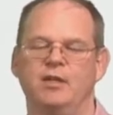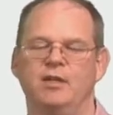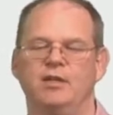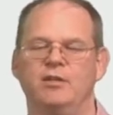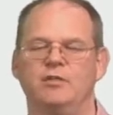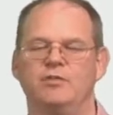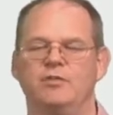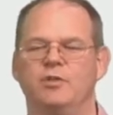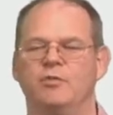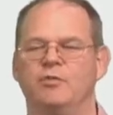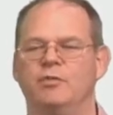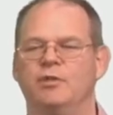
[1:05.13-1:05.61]

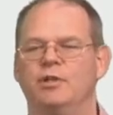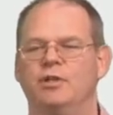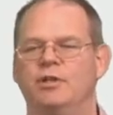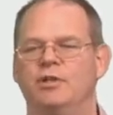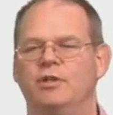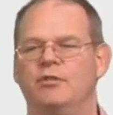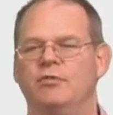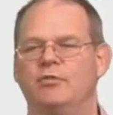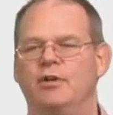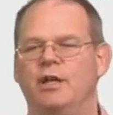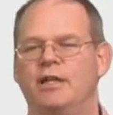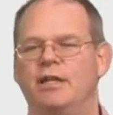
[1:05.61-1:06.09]
So we're going to
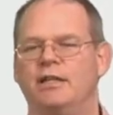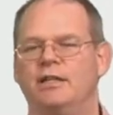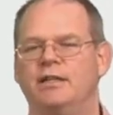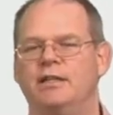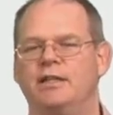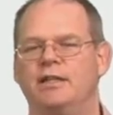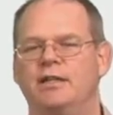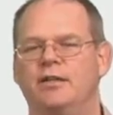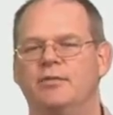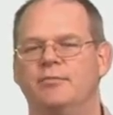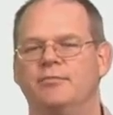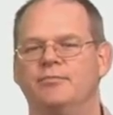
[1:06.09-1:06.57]
go right in
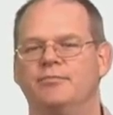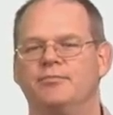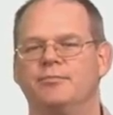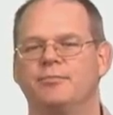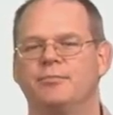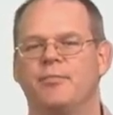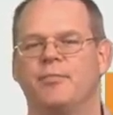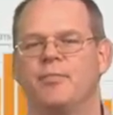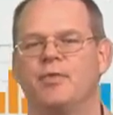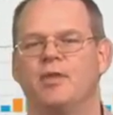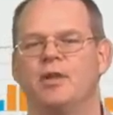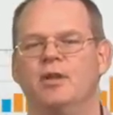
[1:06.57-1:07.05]
there.
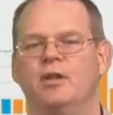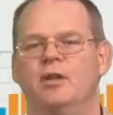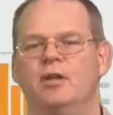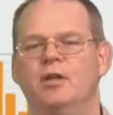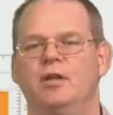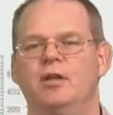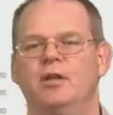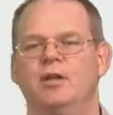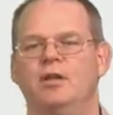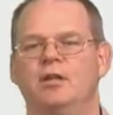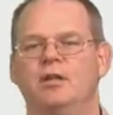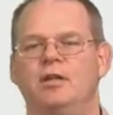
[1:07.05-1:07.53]

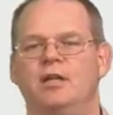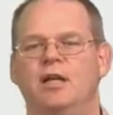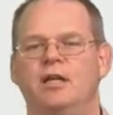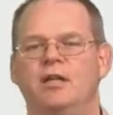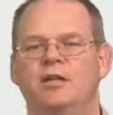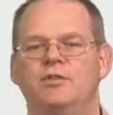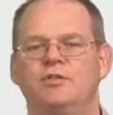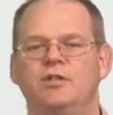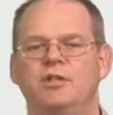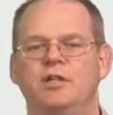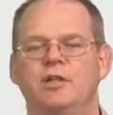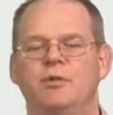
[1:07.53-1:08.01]
Now
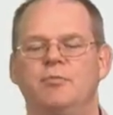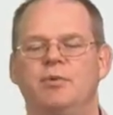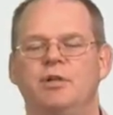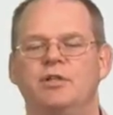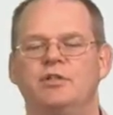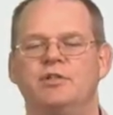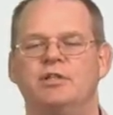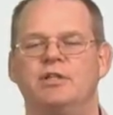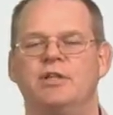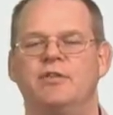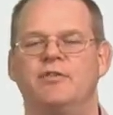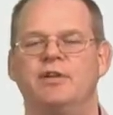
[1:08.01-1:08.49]
you see a
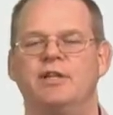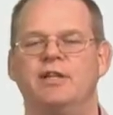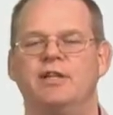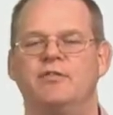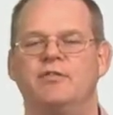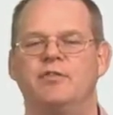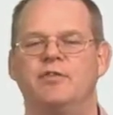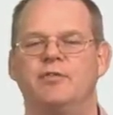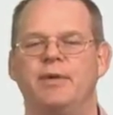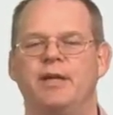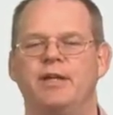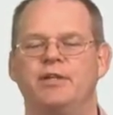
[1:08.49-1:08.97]
bunch of different
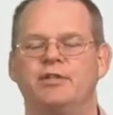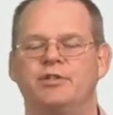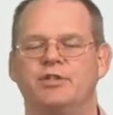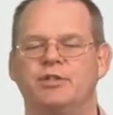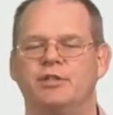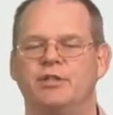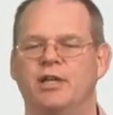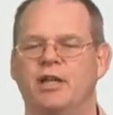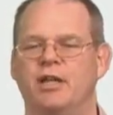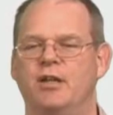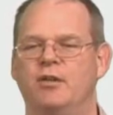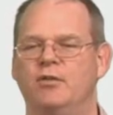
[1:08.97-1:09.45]

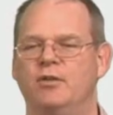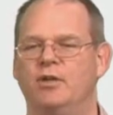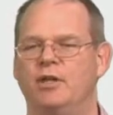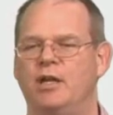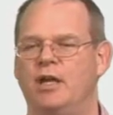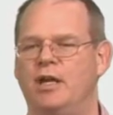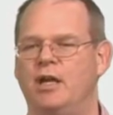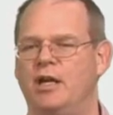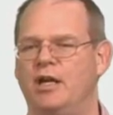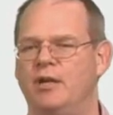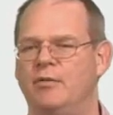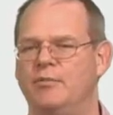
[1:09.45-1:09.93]
information, and
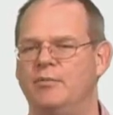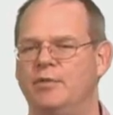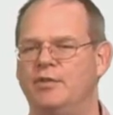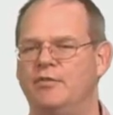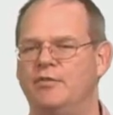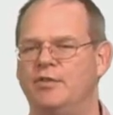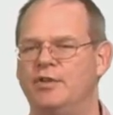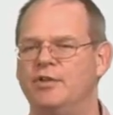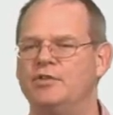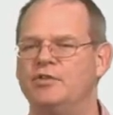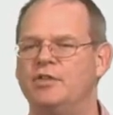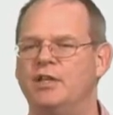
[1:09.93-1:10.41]
the
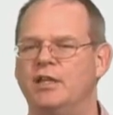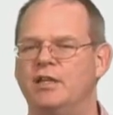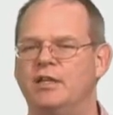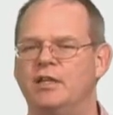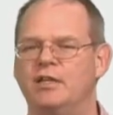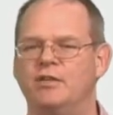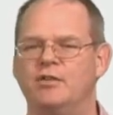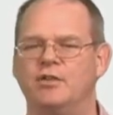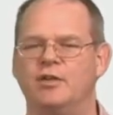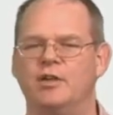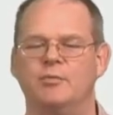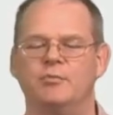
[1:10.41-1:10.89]
first thing that
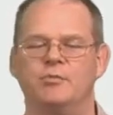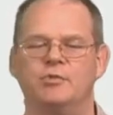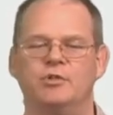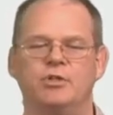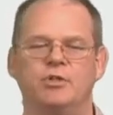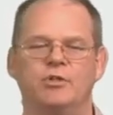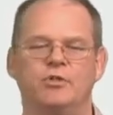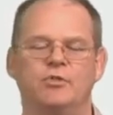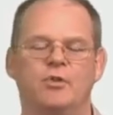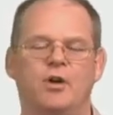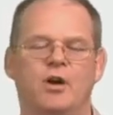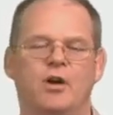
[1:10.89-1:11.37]
you come
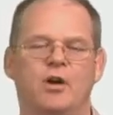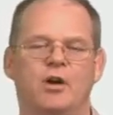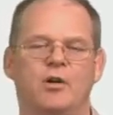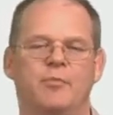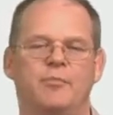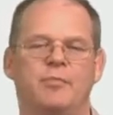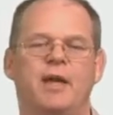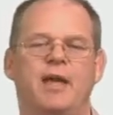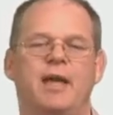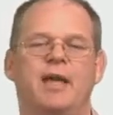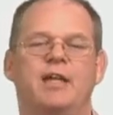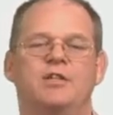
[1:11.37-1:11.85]
to are
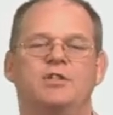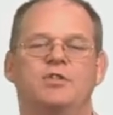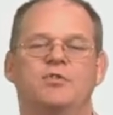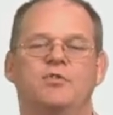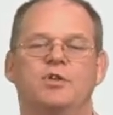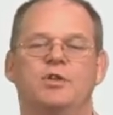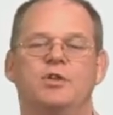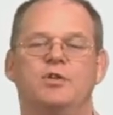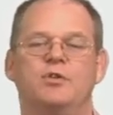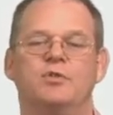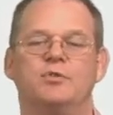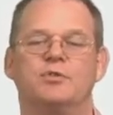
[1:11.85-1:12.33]
page
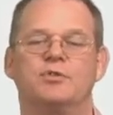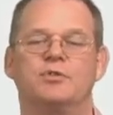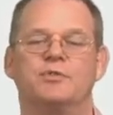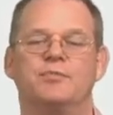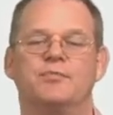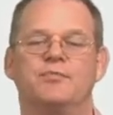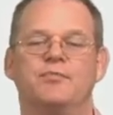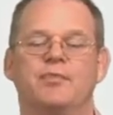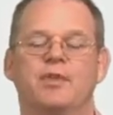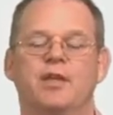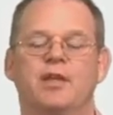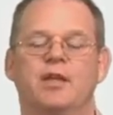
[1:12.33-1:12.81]
views.
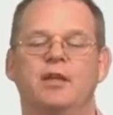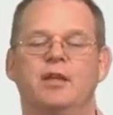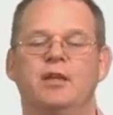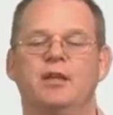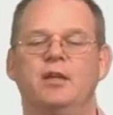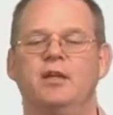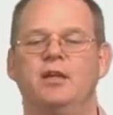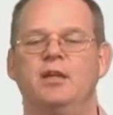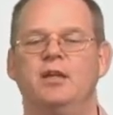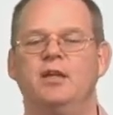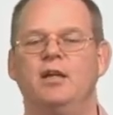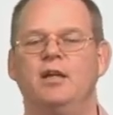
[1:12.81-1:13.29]

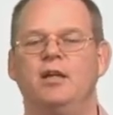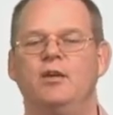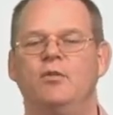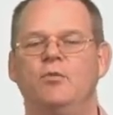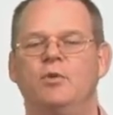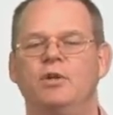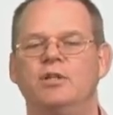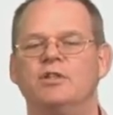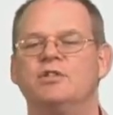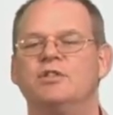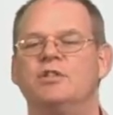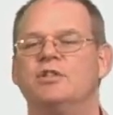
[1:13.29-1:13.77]

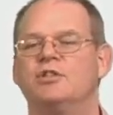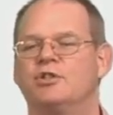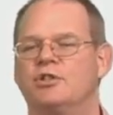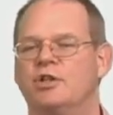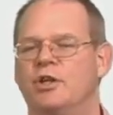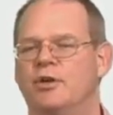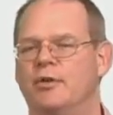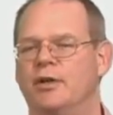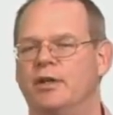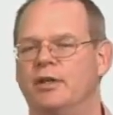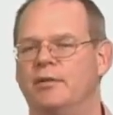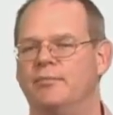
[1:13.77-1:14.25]
What is this
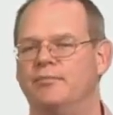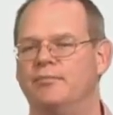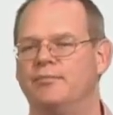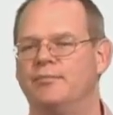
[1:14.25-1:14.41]
showing?